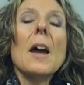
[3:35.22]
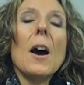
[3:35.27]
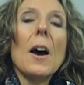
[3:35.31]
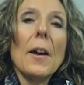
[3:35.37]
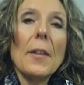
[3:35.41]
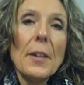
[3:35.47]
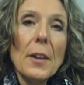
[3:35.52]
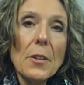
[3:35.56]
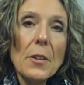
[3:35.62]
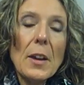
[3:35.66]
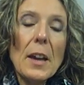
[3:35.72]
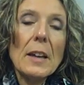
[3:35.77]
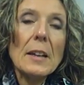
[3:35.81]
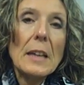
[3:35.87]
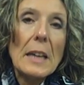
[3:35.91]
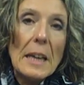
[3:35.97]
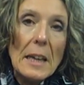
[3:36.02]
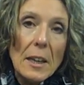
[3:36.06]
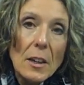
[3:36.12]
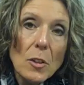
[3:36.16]
On the other
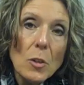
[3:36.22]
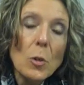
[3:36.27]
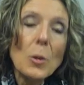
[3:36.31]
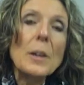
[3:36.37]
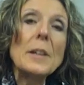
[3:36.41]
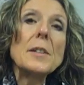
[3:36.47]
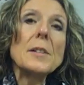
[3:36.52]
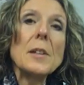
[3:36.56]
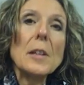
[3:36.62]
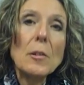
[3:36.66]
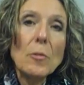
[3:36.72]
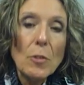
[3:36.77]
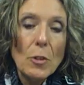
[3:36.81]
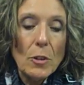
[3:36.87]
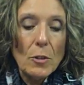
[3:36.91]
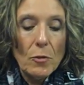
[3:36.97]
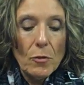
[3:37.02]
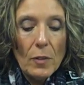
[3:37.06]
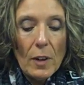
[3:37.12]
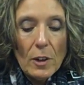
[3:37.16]
hand, increasing
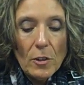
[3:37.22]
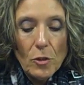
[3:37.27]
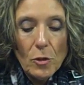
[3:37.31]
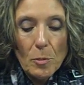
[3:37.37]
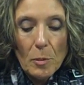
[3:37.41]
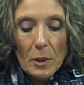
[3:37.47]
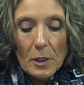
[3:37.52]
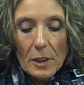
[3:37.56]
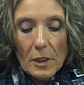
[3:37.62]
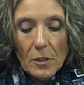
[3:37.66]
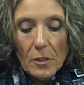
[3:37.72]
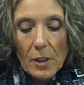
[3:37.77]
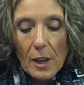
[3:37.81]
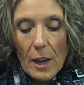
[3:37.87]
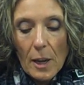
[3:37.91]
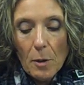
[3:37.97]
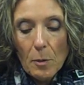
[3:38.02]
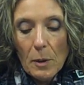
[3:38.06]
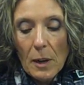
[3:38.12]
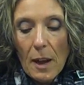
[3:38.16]
fruit and vegetable
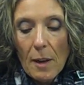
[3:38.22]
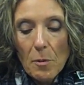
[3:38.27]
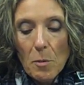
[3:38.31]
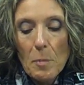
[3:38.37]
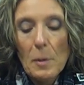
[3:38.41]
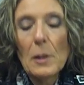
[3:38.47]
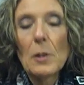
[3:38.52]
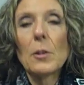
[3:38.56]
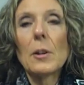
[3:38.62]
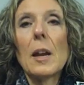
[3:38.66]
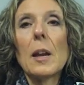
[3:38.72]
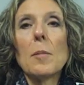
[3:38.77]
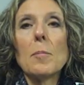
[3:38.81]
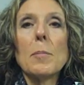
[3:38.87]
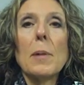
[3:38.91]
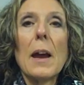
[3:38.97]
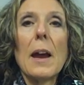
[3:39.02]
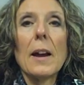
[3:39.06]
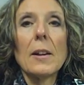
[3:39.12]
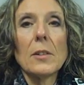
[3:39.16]
intake would have a bigger
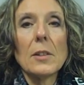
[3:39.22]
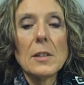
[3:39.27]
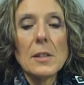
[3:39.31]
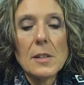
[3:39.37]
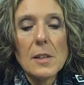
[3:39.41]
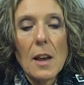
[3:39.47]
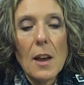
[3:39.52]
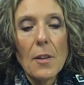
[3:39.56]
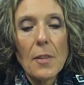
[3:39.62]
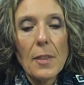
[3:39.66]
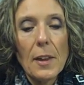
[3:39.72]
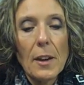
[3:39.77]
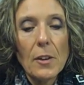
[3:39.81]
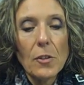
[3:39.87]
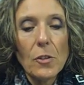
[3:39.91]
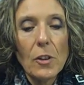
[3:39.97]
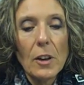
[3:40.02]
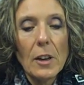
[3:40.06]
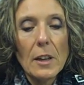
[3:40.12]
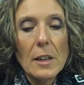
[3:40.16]
impact in South
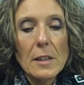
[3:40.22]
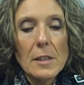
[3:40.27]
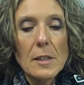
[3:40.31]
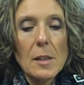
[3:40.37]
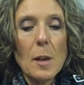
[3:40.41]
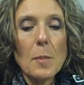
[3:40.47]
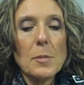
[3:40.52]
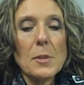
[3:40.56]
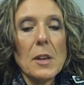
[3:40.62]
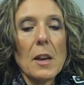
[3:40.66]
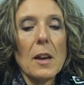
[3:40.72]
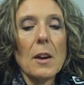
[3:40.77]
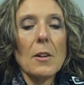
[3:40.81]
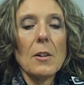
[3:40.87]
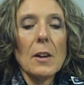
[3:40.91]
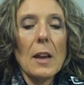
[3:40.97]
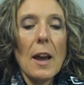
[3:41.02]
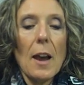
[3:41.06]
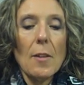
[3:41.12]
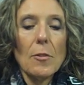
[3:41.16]
Asia and
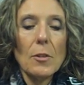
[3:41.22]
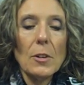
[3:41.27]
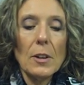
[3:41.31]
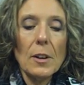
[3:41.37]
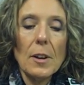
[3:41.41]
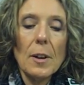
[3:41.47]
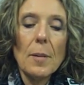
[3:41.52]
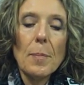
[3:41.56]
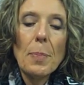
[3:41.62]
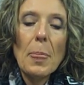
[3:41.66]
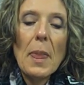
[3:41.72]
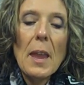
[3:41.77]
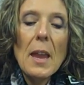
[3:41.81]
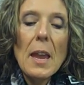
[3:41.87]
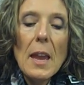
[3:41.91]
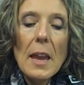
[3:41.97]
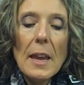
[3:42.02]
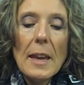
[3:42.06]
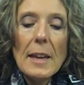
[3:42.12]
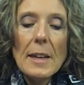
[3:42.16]
sub-Saharan Africa.
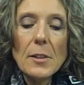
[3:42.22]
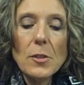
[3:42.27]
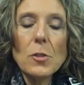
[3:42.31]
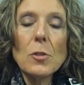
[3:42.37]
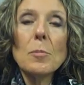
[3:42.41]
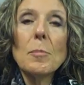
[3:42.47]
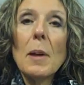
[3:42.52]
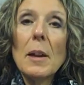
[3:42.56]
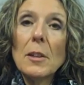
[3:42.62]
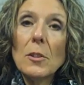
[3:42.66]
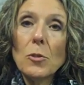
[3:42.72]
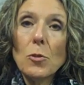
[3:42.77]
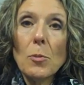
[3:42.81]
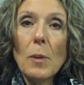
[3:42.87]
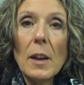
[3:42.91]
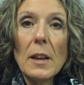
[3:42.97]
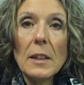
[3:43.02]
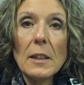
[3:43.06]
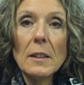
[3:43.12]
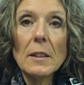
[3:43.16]
Eastern
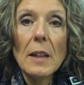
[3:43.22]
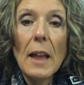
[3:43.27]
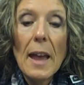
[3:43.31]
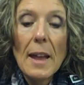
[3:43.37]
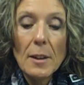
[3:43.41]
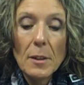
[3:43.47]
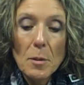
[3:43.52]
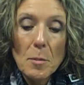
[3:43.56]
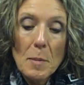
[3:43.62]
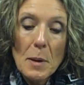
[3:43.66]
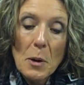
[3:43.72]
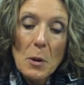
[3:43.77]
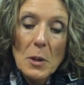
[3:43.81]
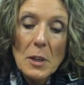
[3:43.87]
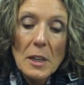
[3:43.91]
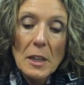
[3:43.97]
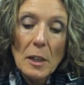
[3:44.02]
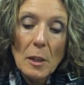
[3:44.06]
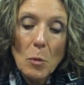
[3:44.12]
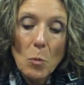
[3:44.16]
Mediterranean, Latin
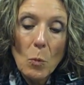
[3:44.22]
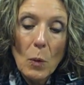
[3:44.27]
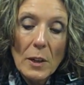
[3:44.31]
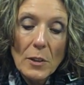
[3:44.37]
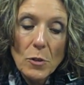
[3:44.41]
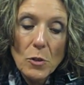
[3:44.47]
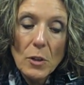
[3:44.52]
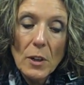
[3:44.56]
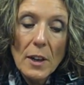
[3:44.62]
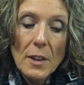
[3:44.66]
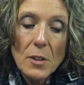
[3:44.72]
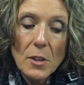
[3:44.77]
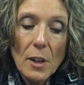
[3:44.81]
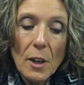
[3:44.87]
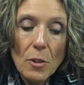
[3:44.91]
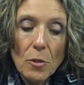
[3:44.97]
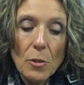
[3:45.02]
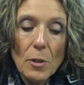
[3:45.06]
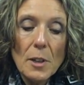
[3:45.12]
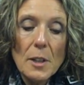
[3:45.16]
American, and westernized
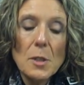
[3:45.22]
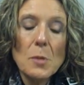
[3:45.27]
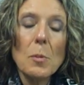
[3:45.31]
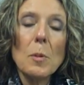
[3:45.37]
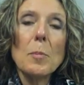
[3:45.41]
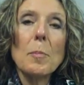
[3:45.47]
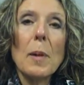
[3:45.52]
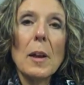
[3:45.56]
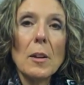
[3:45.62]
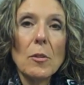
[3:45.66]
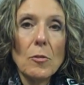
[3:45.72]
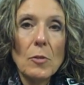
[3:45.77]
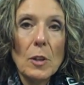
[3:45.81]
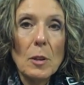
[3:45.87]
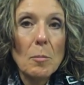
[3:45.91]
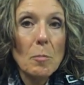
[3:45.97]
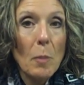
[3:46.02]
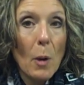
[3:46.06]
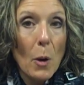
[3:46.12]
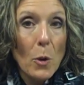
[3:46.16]
countries would
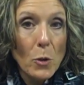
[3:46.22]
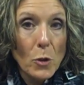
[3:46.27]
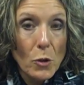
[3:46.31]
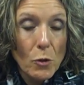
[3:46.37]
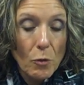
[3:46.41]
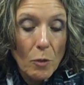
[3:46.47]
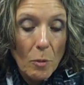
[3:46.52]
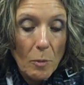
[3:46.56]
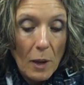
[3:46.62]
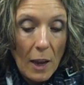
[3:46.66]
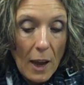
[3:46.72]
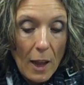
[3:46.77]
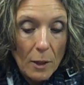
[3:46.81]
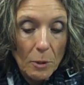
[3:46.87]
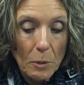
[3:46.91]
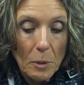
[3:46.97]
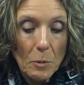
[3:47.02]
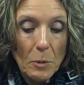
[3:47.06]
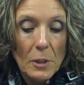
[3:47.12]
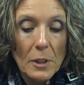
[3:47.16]
benefit most from
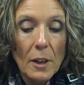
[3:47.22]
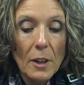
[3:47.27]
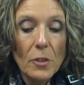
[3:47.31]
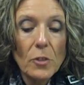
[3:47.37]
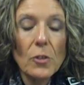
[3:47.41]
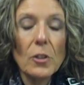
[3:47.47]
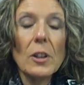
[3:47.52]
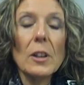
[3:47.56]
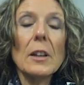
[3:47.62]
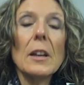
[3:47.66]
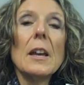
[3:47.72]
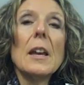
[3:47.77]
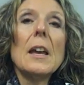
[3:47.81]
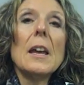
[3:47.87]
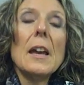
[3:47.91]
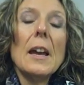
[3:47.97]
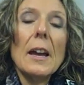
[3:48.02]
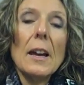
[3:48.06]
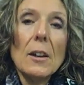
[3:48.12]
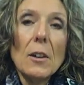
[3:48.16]
calorie reduction
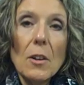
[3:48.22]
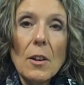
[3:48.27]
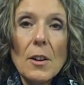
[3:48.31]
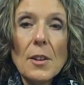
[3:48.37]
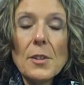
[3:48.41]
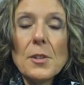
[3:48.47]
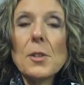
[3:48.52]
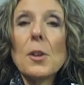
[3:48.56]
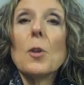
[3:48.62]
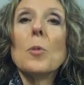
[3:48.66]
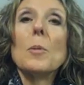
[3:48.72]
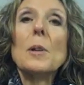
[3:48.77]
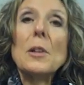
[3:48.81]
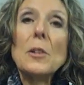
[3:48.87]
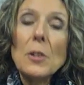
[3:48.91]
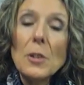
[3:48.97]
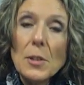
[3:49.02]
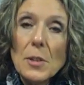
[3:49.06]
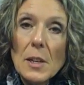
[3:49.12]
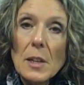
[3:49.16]
and also
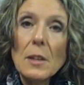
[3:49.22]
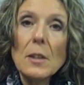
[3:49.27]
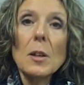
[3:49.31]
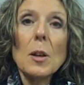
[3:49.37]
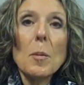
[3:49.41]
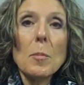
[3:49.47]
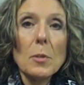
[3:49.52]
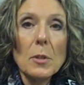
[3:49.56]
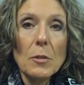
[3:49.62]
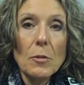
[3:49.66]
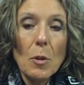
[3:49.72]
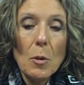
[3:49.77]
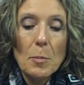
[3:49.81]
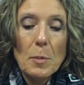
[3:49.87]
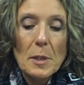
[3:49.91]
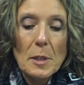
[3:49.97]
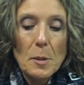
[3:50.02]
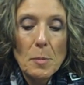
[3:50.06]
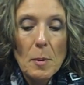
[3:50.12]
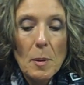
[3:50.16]
reducing the number of
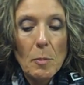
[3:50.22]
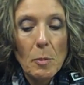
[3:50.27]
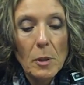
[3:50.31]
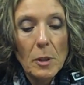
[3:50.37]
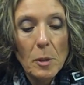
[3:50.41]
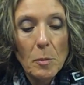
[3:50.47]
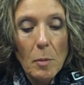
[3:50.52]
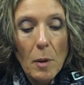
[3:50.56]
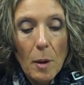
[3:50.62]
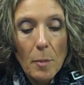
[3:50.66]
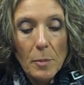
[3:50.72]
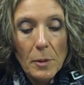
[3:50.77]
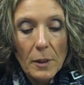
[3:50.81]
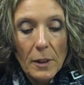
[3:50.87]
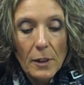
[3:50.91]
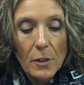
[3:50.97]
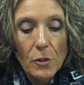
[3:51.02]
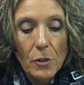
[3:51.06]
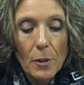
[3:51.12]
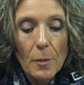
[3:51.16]
obese people in the
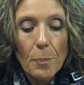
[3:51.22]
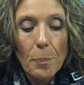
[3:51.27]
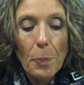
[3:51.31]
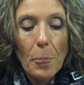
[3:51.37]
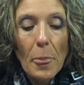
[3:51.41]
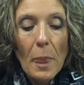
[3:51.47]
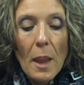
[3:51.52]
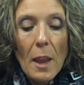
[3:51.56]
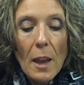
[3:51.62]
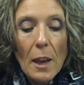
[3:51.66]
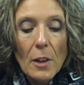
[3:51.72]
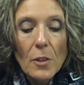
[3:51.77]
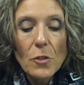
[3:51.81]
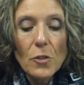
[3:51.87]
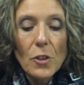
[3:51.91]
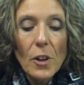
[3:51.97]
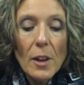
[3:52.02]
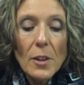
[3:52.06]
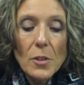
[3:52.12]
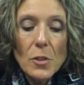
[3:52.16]
population.
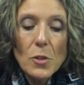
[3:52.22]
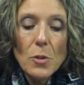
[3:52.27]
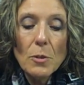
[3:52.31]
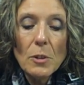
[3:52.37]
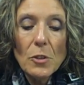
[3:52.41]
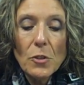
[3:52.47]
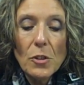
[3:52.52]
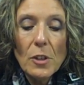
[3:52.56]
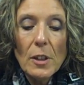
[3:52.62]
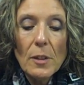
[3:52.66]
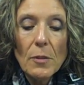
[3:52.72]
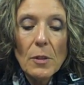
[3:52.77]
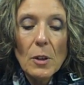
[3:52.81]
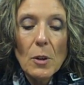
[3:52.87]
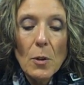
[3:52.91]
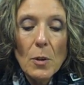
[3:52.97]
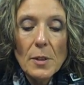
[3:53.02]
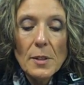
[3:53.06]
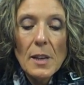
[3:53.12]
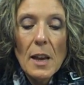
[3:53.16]
Just to achieve the
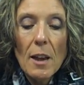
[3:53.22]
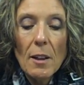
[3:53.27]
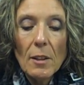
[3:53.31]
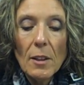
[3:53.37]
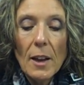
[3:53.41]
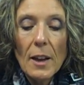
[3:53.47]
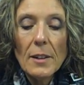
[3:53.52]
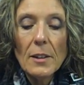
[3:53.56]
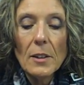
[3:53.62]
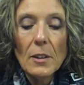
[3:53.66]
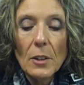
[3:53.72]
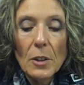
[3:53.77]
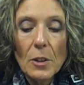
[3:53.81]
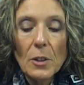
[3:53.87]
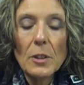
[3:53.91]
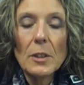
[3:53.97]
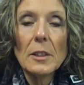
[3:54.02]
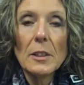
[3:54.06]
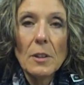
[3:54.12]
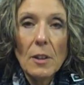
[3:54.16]
goals outlined in the
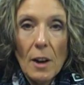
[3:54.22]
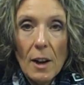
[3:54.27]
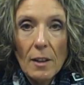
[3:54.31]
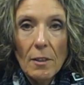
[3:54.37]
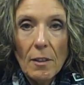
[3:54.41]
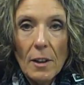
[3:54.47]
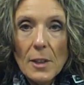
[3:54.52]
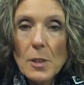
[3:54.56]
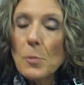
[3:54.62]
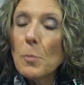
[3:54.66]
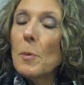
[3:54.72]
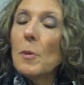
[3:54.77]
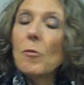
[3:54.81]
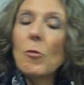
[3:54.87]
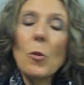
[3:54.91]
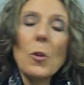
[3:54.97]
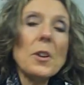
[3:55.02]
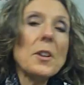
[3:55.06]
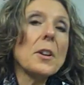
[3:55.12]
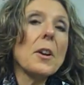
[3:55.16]
current guidelines,
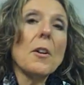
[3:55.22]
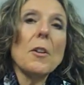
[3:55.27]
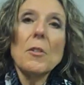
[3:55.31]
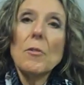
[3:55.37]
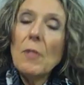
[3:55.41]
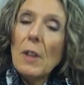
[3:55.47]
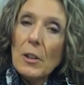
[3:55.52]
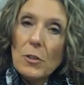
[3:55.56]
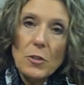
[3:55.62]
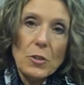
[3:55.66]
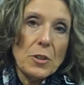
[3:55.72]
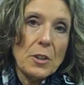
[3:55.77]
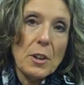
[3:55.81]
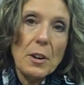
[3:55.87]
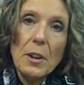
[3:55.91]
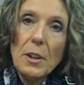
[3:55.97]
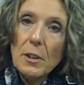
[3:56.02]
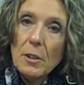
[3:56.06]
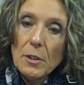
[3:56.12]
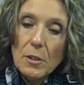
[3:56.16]
before you go to
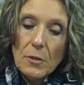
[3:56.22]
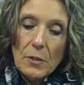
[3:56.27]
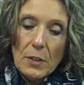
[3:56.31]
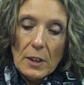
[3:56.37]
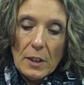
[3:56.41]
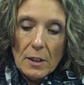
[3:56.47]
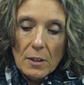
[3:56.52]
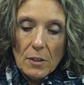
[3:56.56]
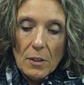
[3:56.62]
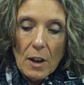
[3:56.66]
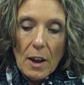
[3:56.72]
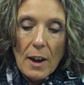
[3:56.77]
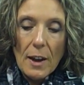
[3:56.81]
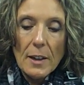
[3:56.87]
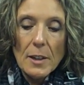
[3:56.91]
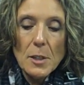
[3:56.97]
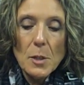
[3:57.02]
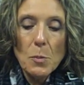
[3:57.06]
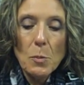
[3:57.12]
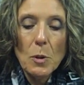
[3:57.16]
vegetarian or vegan
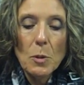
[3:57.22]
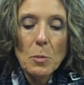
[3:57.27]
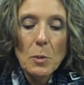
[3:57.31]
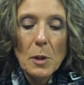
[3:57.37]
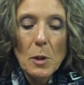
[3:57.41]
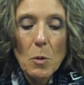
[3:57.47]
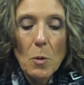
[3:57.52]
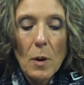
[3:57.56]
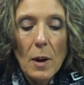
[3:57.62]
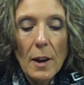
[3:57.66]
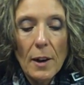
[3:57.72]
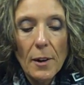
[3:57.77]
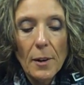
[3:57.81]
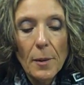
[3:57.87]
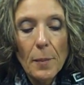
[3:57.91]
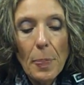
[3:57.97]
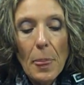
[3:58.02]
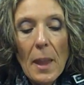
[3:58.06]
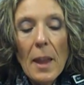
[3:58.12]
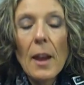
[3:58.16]
diets, would
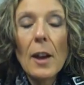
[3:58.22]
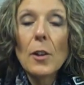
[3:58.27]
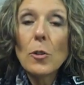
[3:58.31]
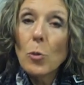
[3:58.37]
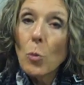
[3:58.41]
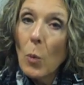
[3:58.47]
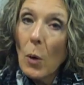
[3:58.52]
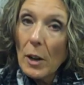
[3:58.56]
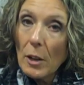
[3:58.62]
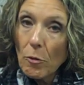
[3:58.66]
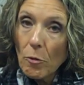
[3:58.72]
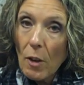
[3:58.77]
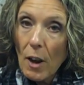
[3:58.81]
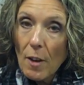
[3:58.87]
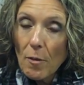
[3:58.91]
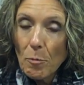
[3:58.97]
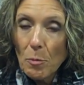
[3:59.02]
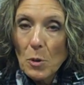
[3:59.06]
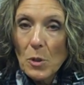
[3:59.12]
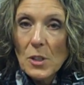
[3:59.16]
require a
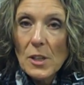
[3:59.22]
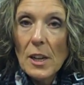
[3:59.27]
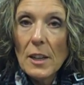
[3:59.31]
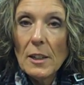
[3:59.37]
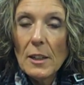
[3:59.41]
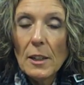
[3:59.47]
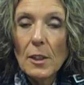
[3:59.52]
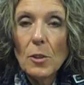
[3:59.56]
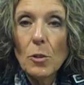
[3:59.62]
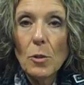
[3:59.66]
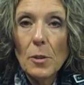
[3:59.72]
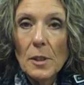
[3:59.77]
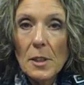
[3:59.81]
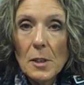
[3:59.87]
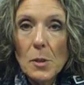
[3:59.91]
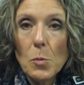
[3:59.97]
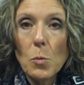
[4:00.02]
twenty-five percent increase